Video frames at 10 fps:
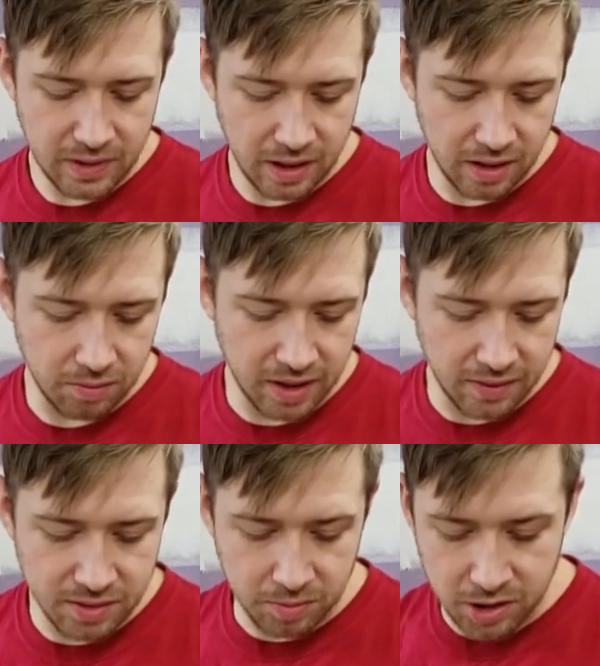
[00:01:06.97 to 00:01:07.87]
And then we have
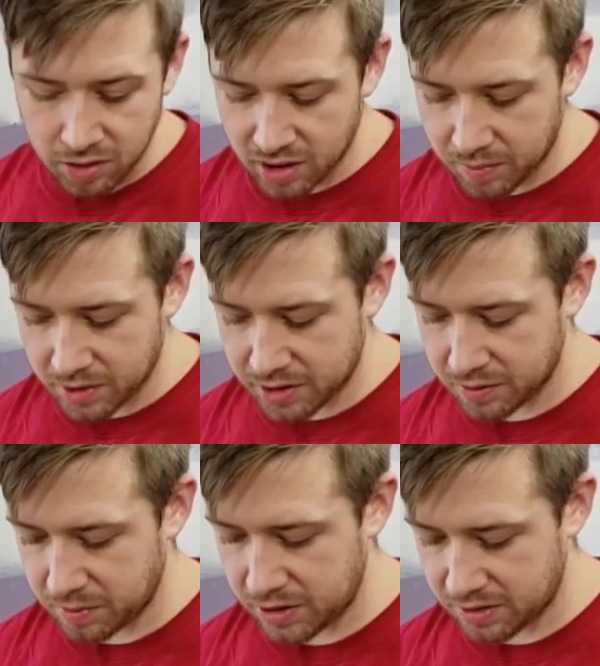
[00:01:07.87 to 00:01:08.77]
some cucumbers
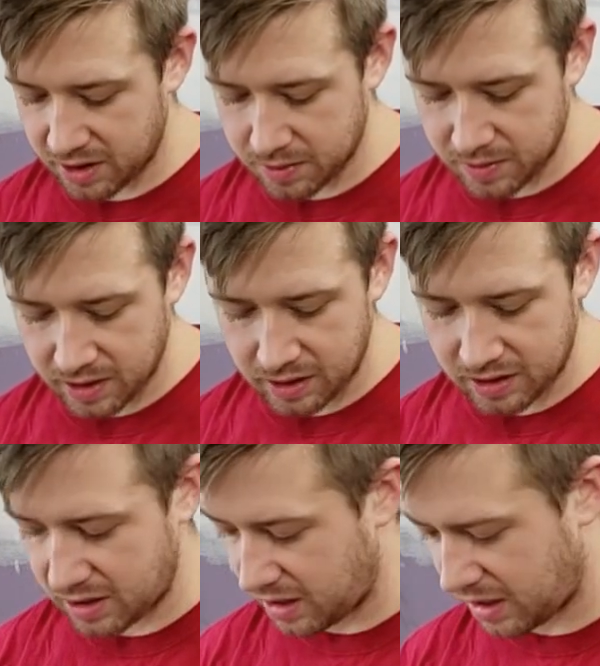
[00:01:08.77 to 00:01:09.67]
we'll be transplanting
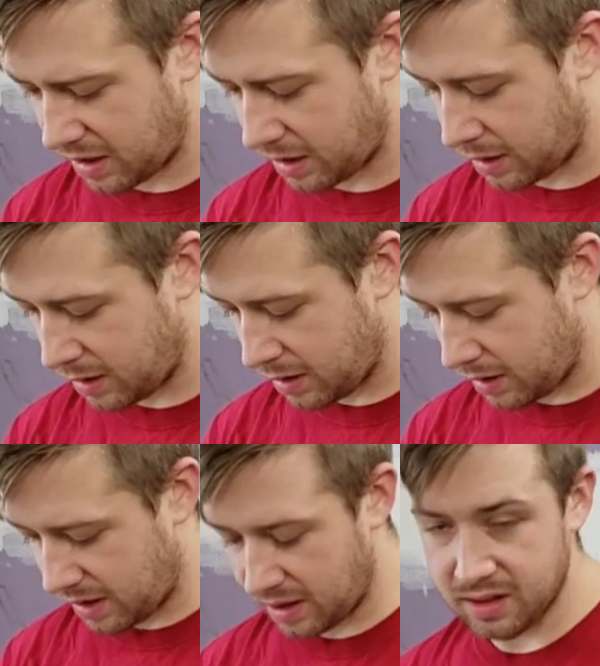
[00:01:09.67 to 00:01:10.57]
today
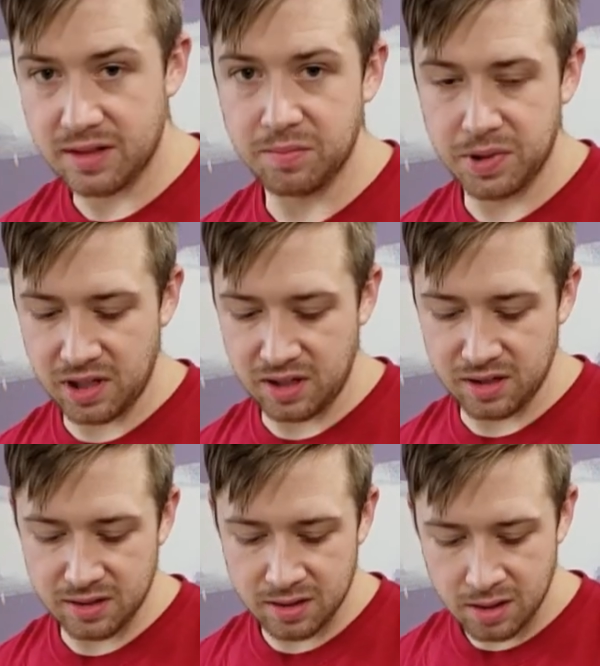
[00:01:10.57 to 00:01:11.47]
and some
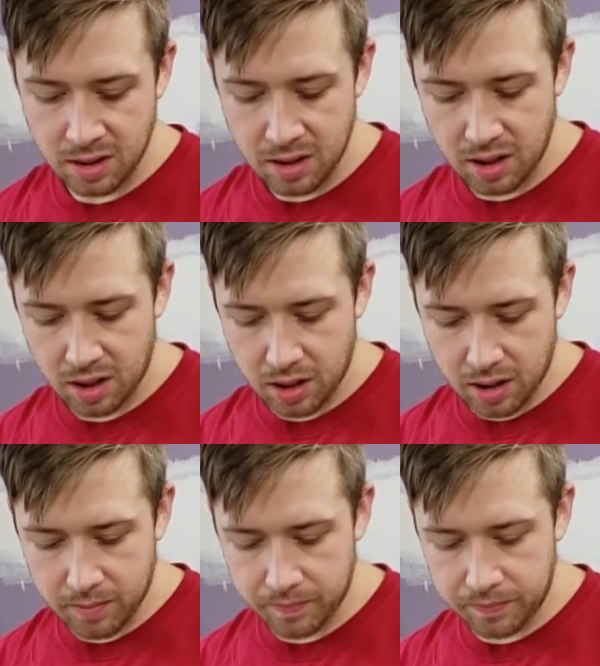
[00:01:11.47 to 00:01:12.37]
peas.
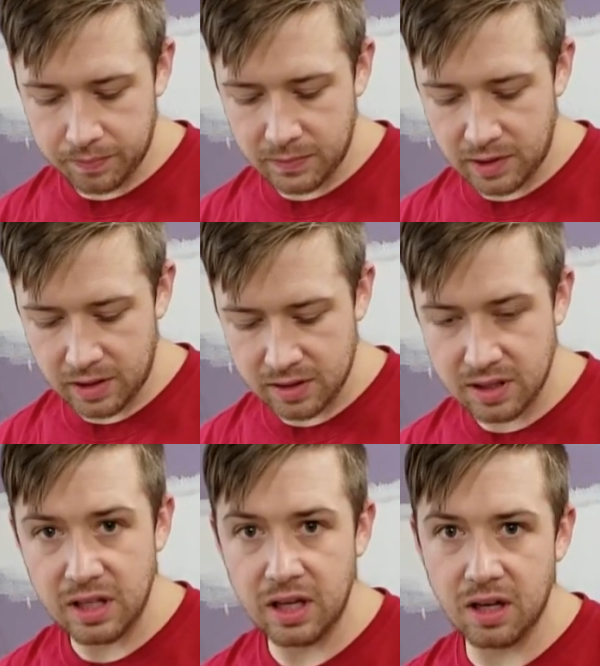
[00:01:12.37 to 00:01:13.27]
This
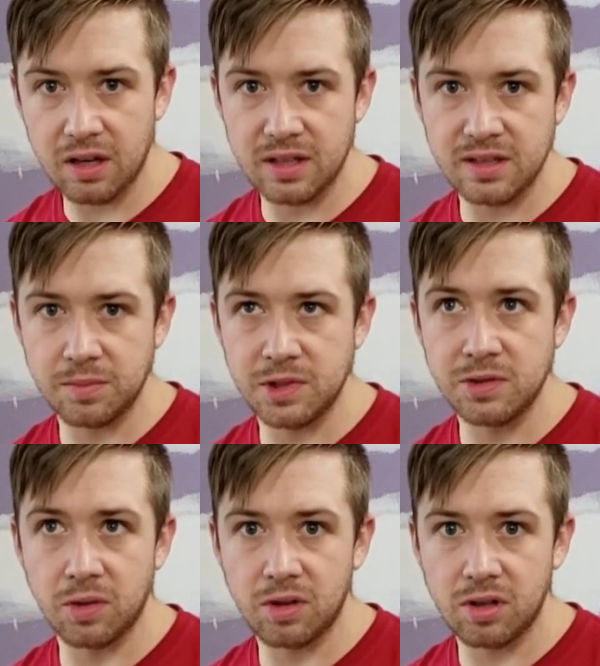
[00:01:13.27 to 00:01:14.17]
here is some
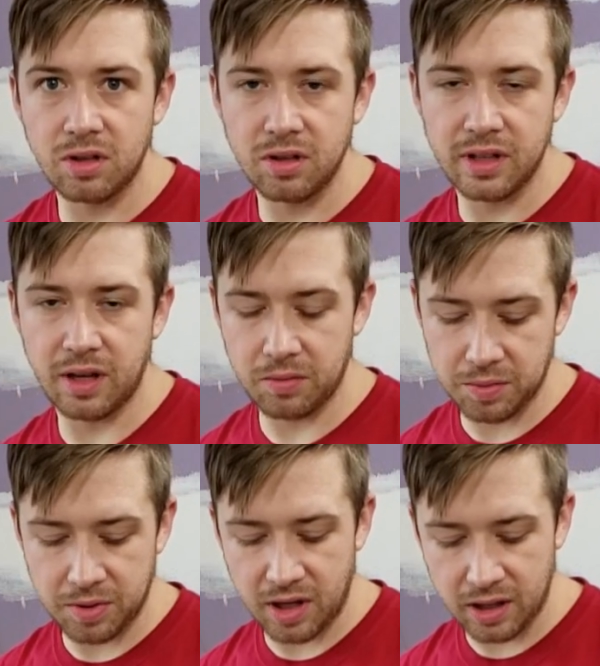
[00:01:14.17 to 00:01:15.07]
sorrel that we're
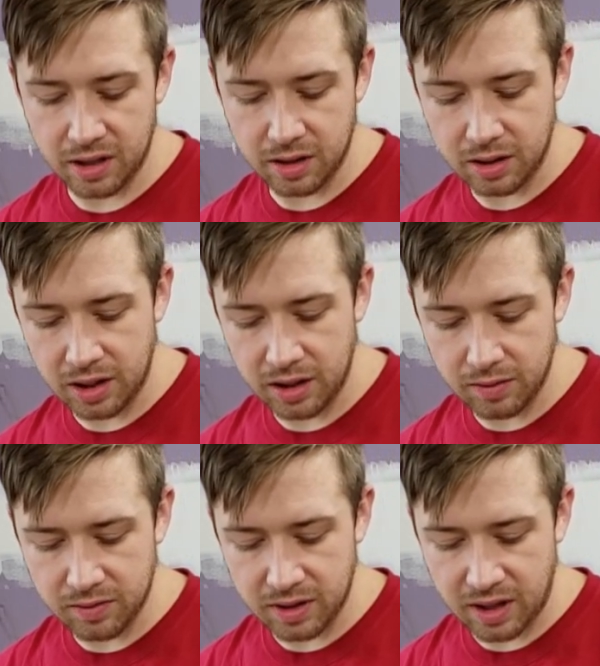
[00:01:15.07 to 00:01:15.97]
probably gonna
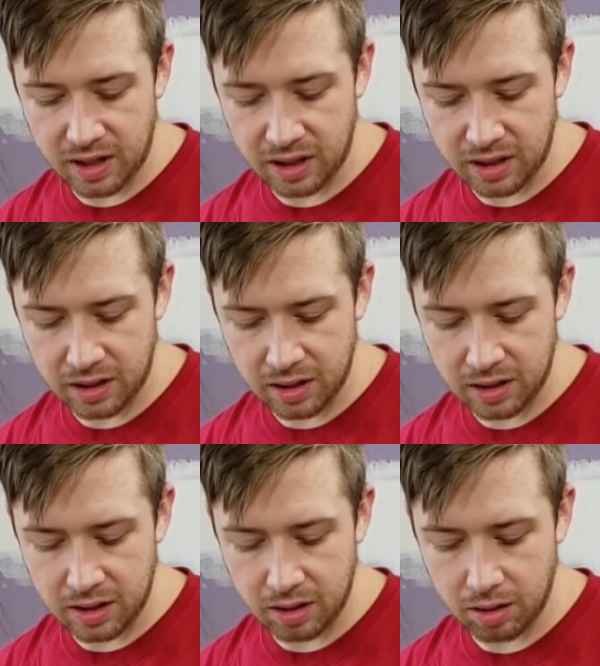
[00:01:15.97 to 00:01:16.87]
leave and let it
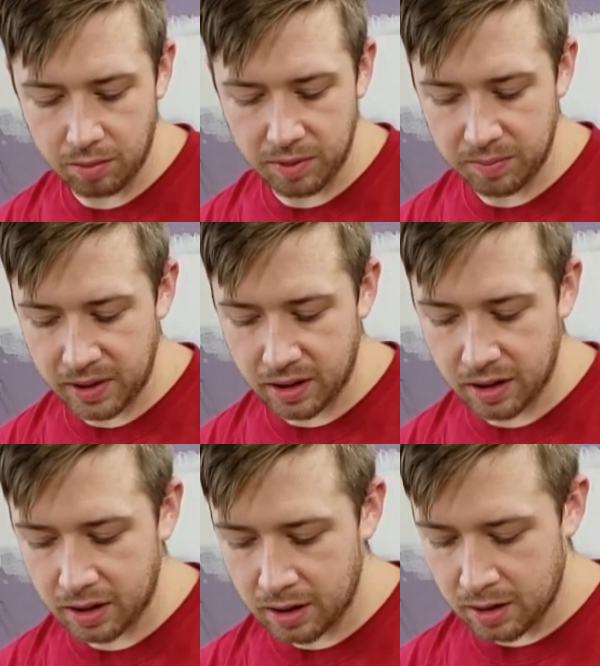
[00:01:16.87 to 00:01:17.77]
get a little bit bigger.